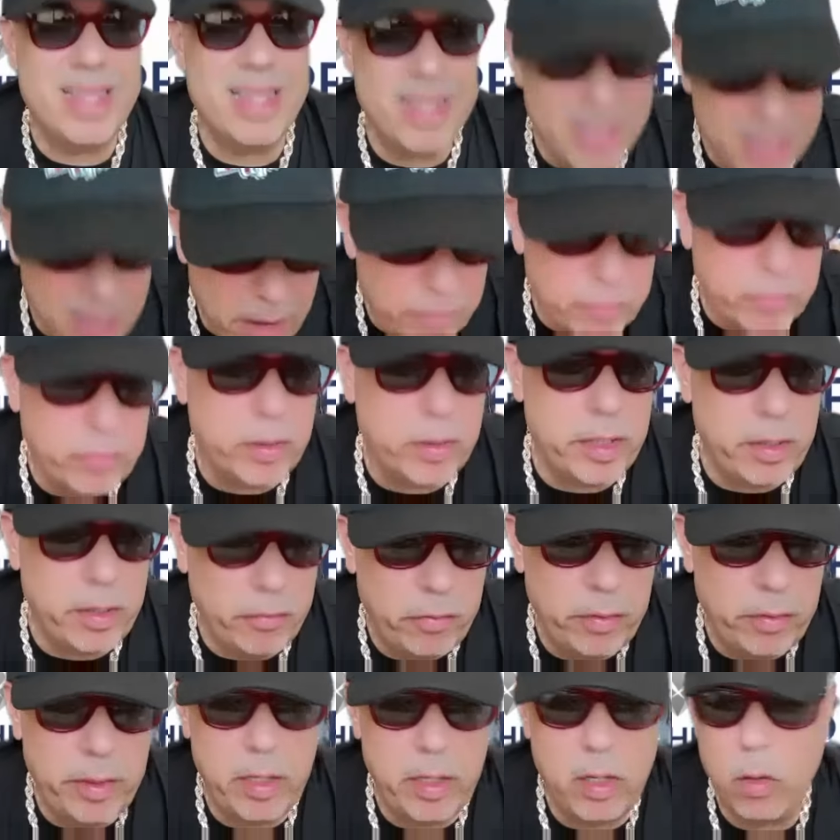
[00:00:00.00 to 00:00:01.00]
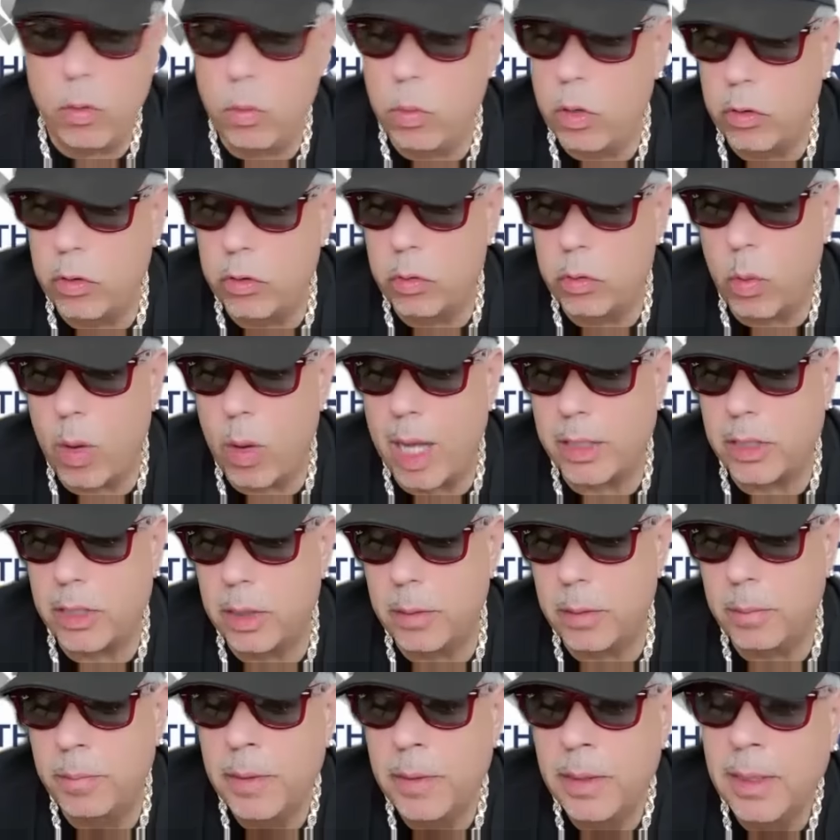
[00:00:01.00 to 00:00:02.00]
Definitely a video worth
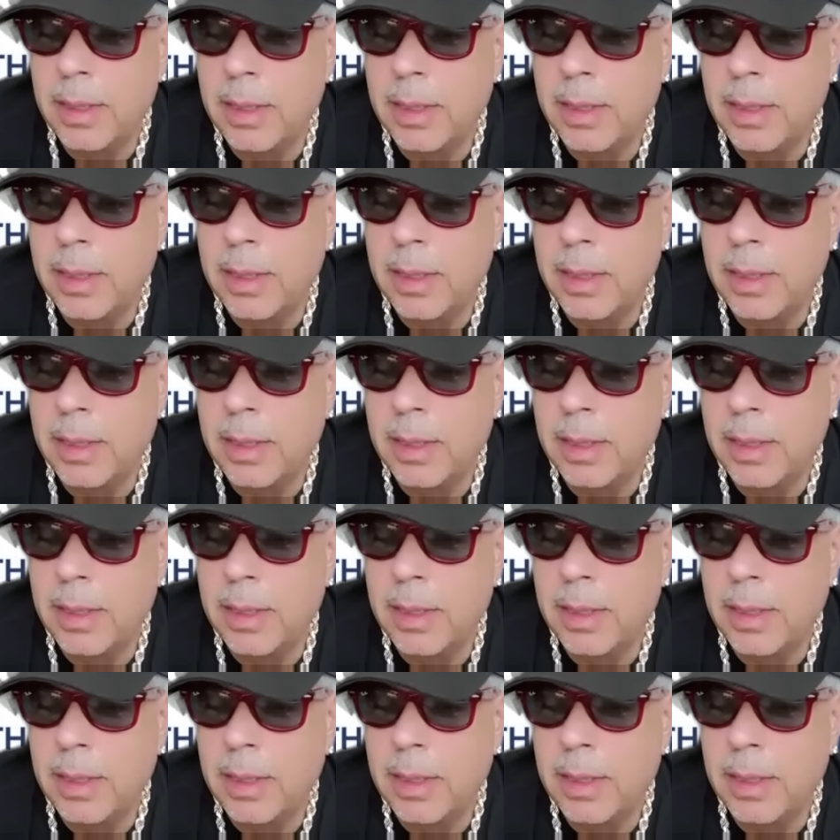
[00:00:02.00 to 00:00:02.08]
watching.